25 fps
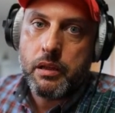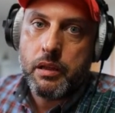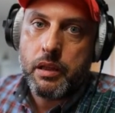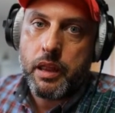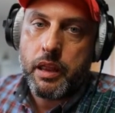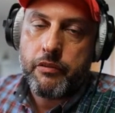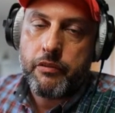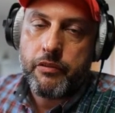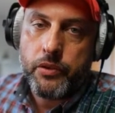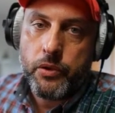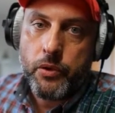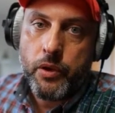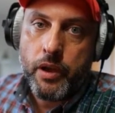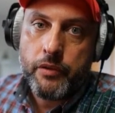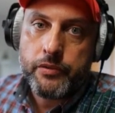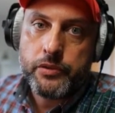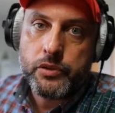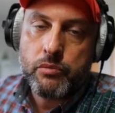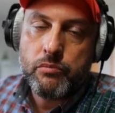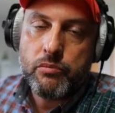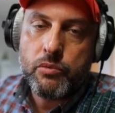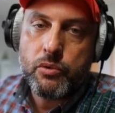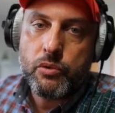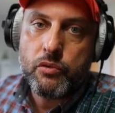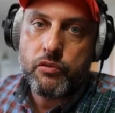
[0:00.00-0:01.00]
If you have
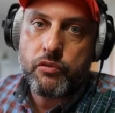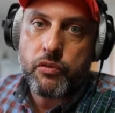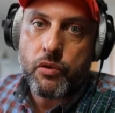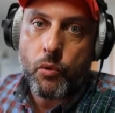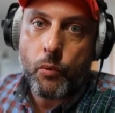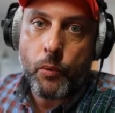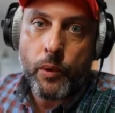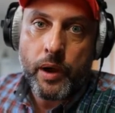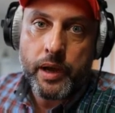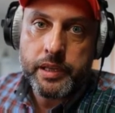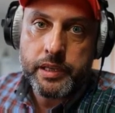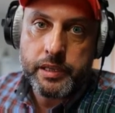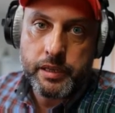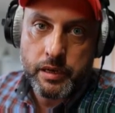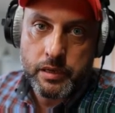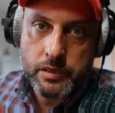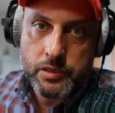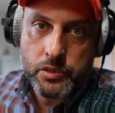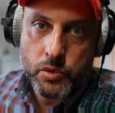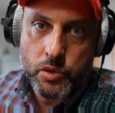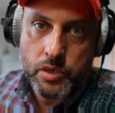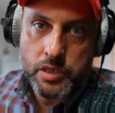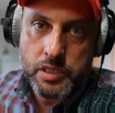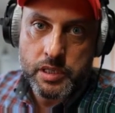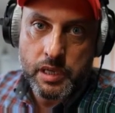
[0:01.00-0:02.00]
to move from one data
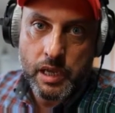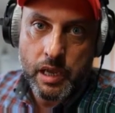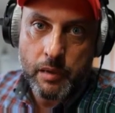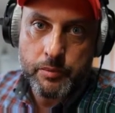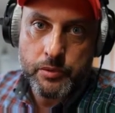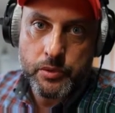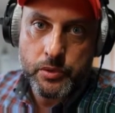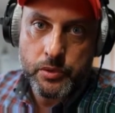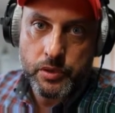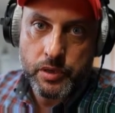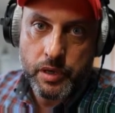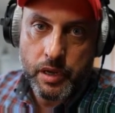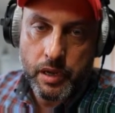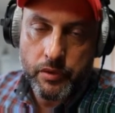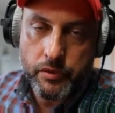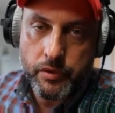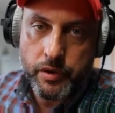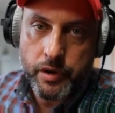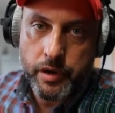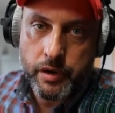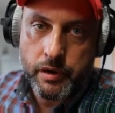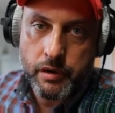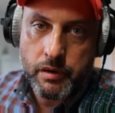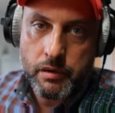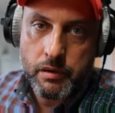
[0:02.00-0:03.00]
source type to
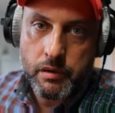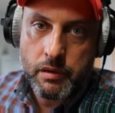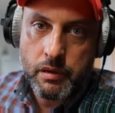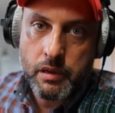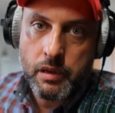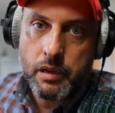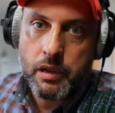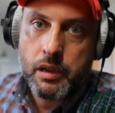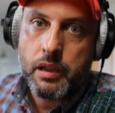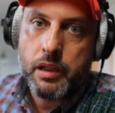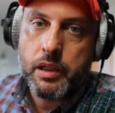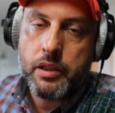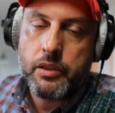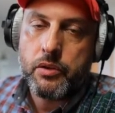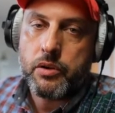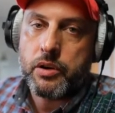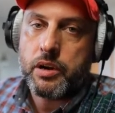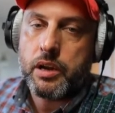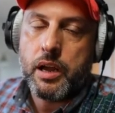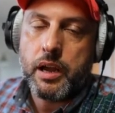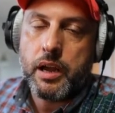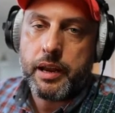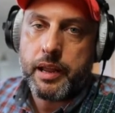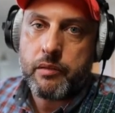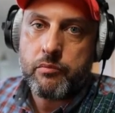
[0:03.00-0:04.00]
another, you're
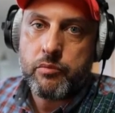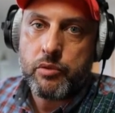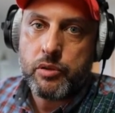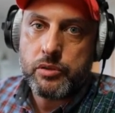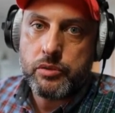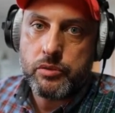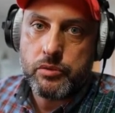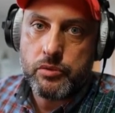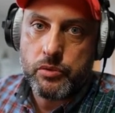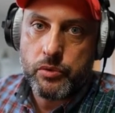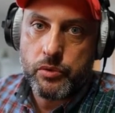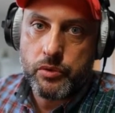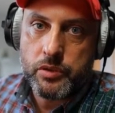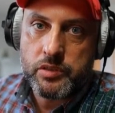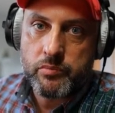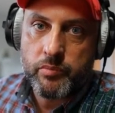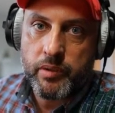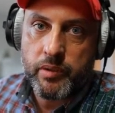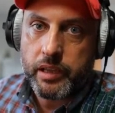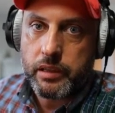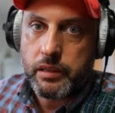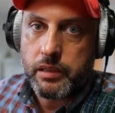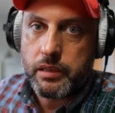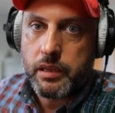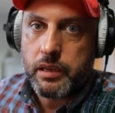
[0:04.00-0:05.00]
not able to do this
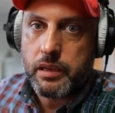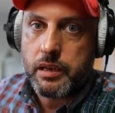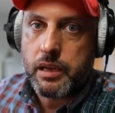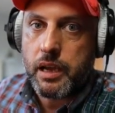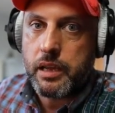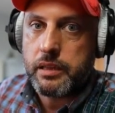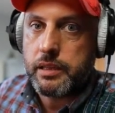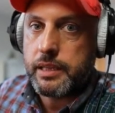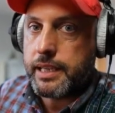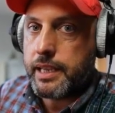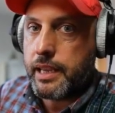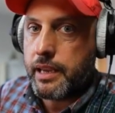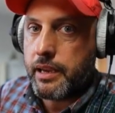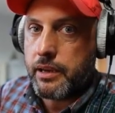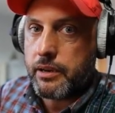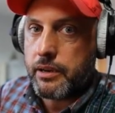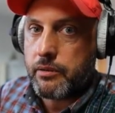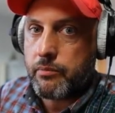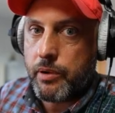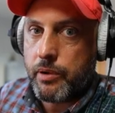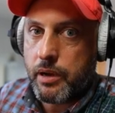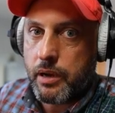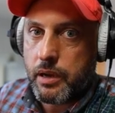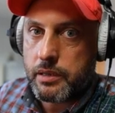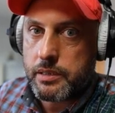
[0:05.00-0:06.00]
by clicking on the gear
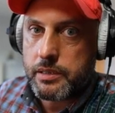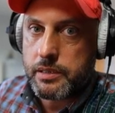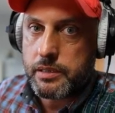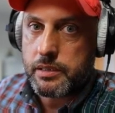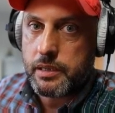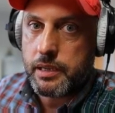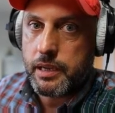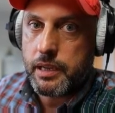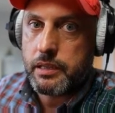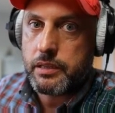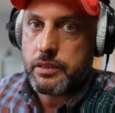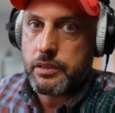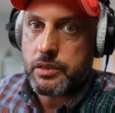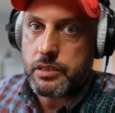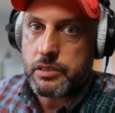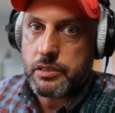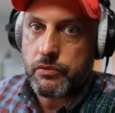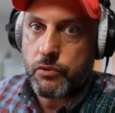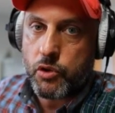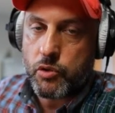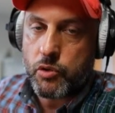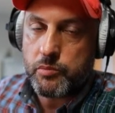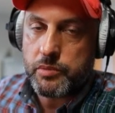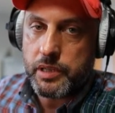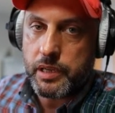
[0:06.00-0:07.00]
box in
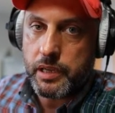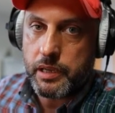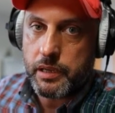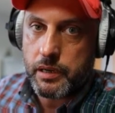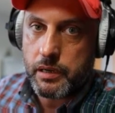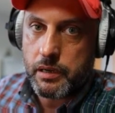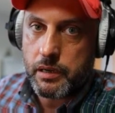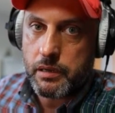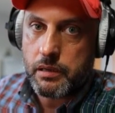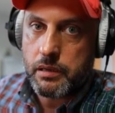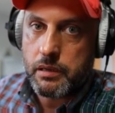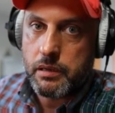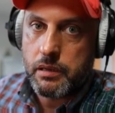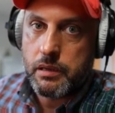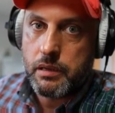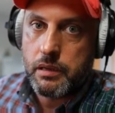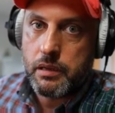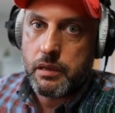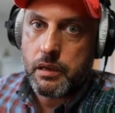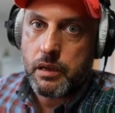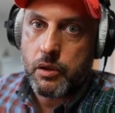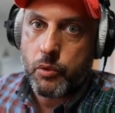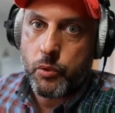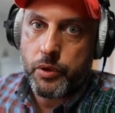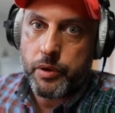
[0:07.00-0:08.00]
Transform Data
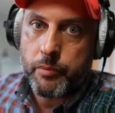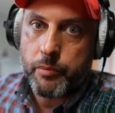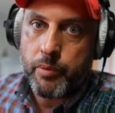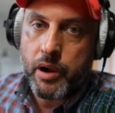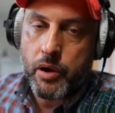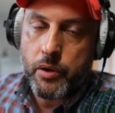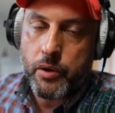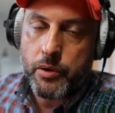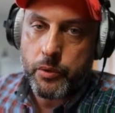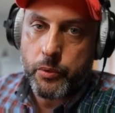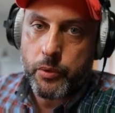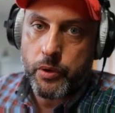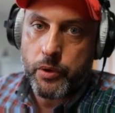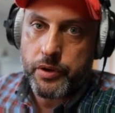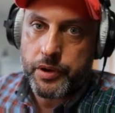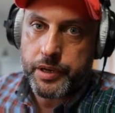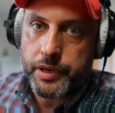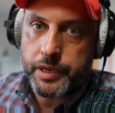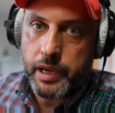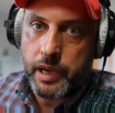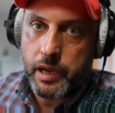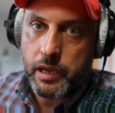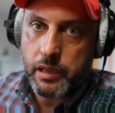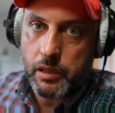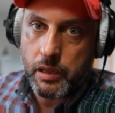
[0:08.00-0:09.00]
Power Query
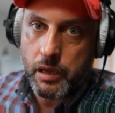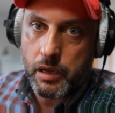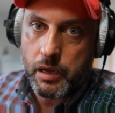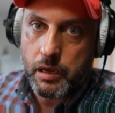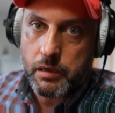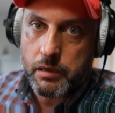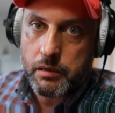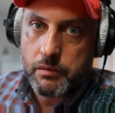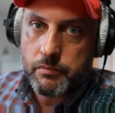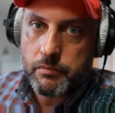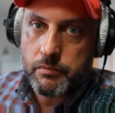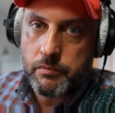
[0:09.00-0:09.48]
dialog.